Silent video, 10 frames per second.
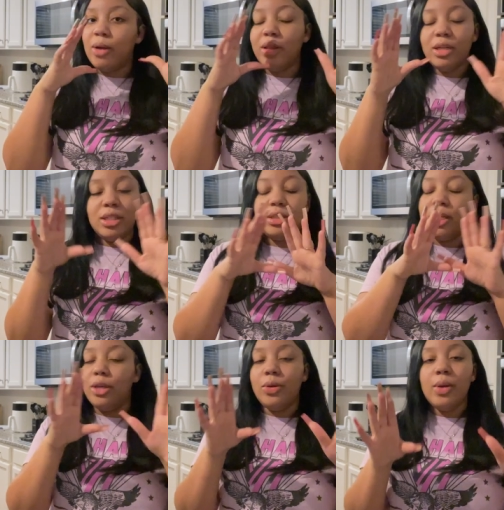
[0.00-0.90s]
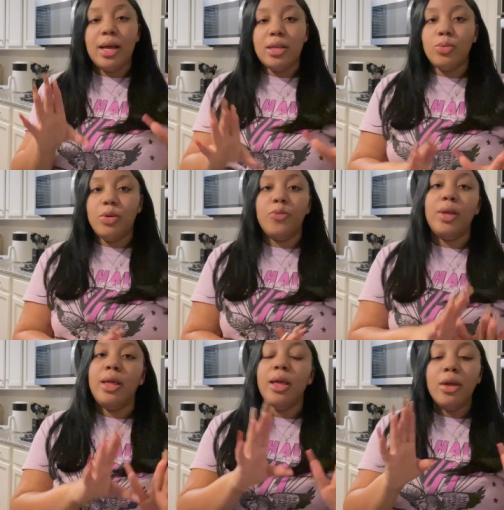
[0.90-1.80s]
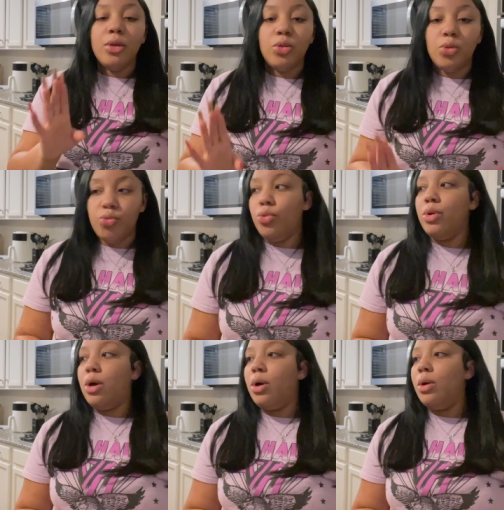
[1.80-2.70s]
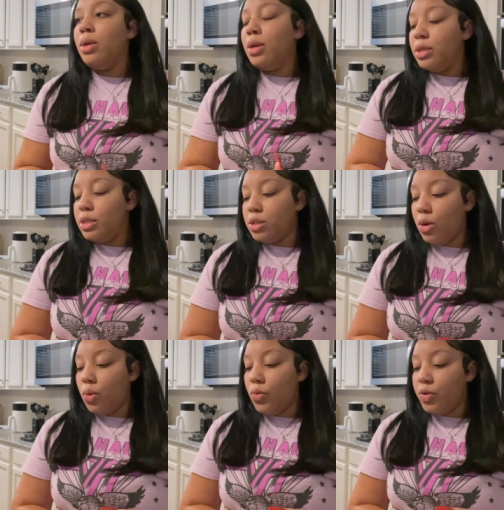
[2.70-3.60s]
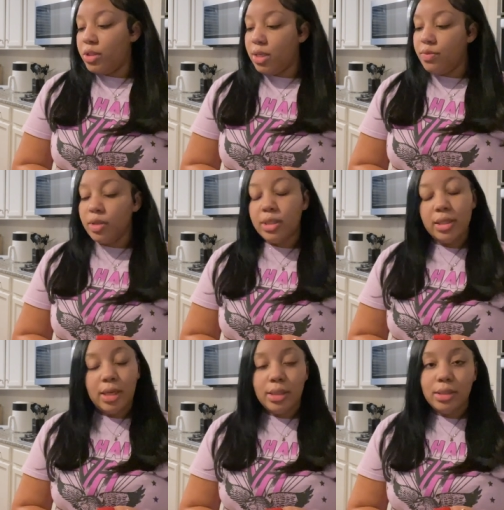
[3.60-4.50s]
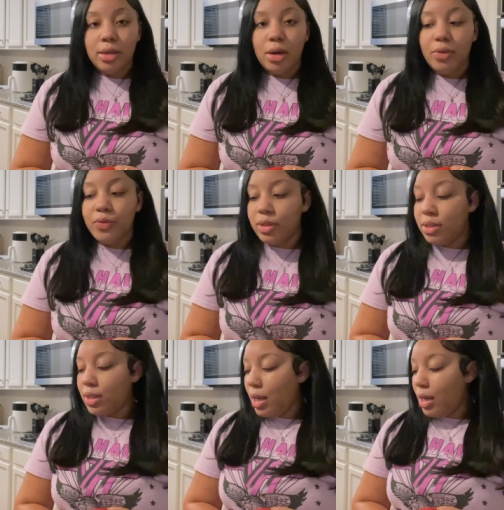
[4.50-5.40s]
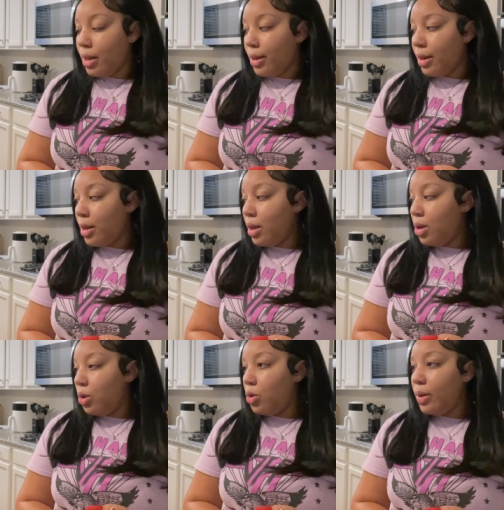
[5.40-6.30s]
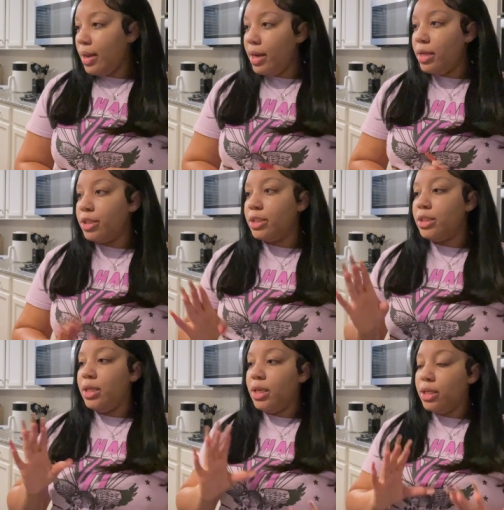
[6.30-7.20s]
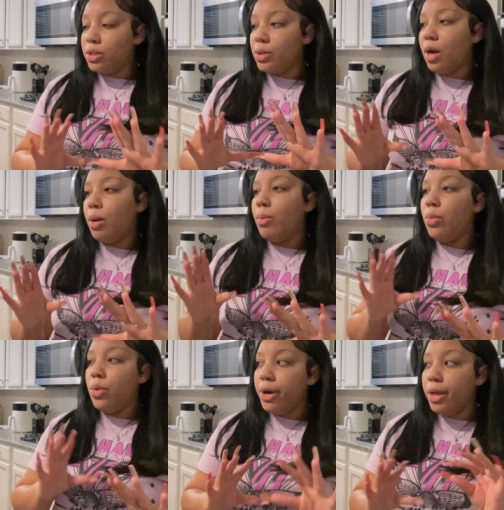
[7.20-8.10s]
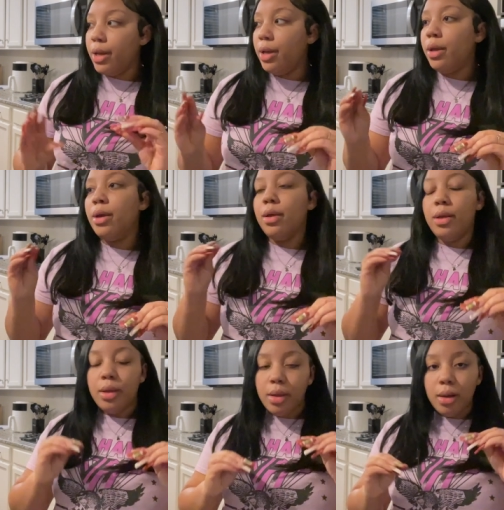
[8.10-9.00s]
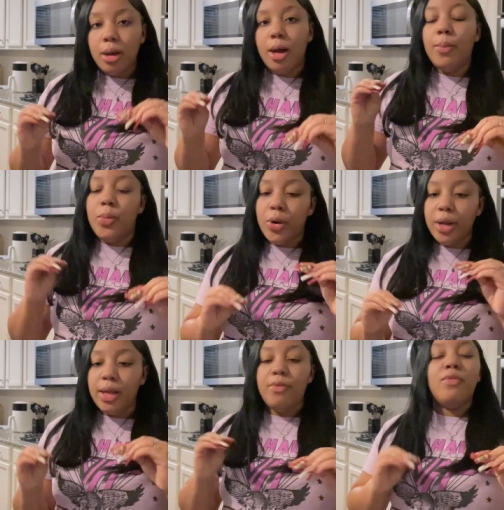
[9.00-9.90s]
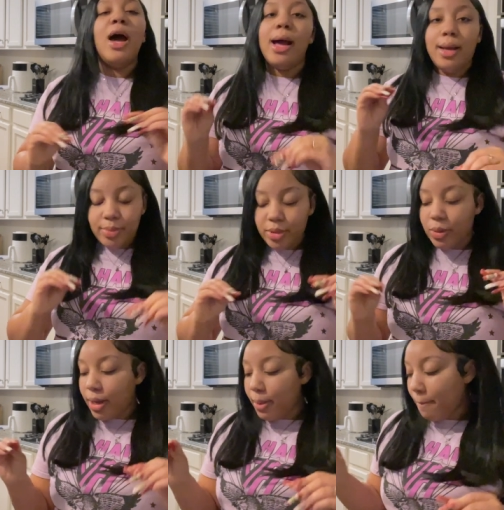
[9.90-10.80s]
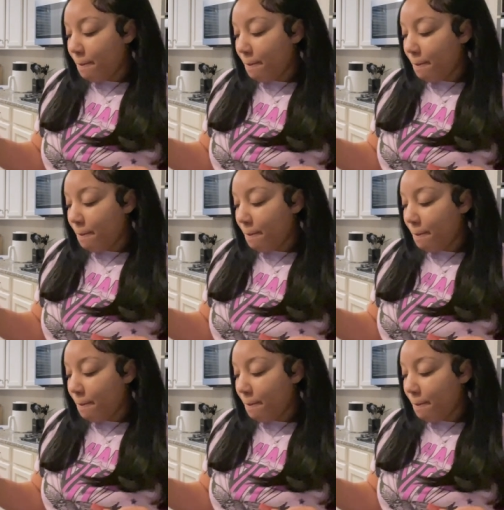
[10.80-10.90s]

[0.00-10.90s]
rather just take you guys with me through it all. So first things first, let's head to the office and go ahead and just get into our morning, our morning vibes, okay?